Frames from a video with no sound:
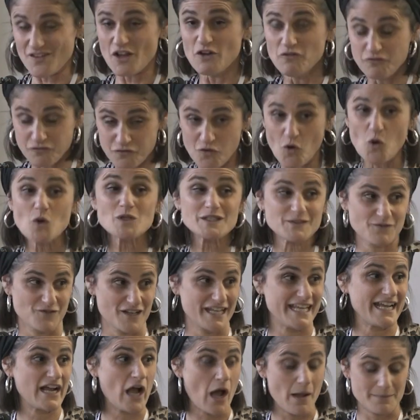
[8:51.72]

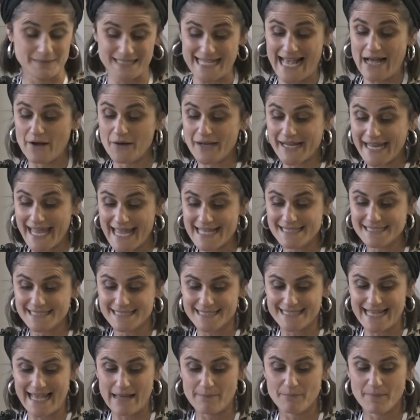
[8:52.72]
forcefully comes out
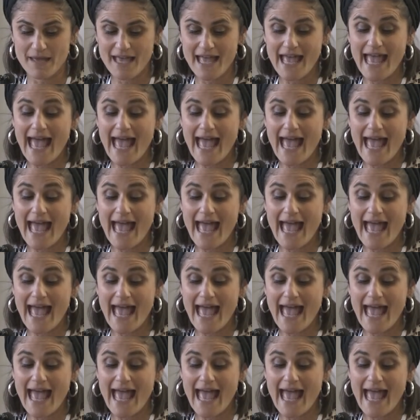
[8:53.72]
against them.